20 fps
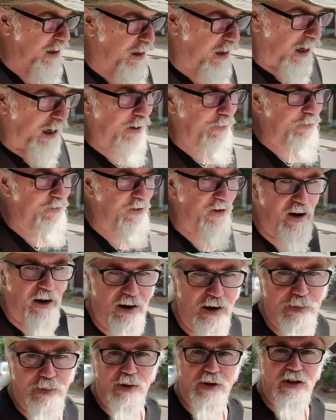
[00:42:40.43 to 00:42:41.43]
I'm
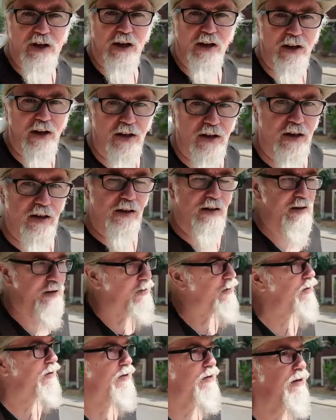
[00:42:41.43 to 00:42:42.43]
very particular
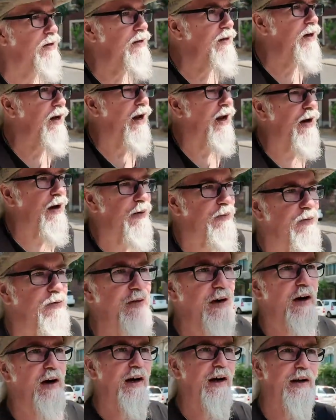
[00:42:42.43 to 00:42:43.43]
and I'm
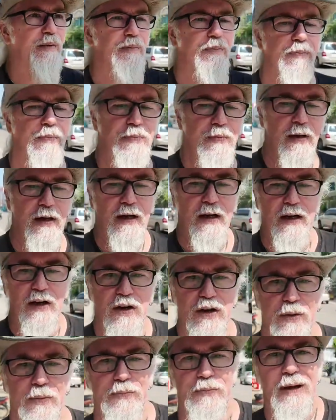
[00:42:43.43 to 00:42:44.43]
very
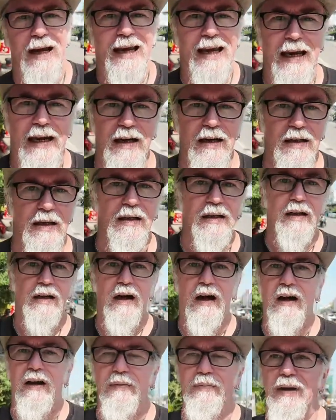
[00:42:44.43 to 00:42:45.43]
picky
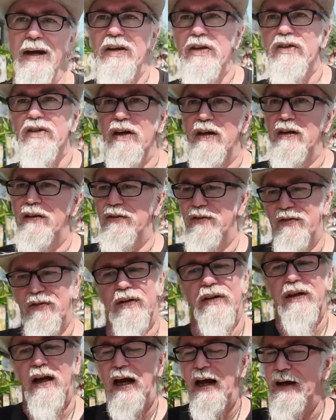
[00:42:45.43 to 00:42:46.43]
on myself
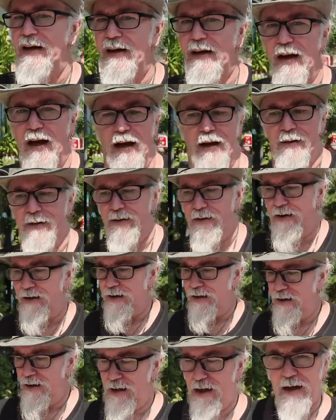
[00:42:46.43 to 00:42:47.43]
and I, I,
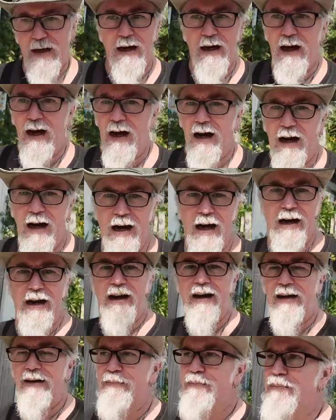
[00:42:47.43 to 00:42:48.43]

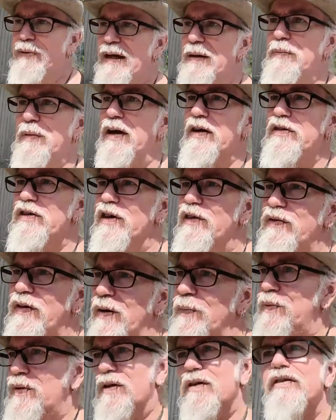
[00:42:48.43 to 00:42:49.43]
I beat myself
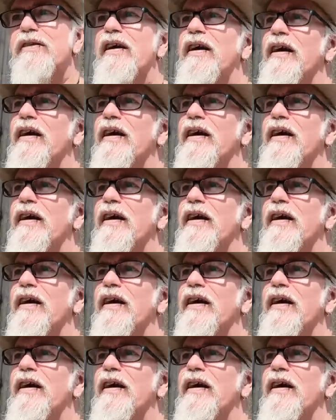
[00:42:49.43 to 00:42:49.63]
up all the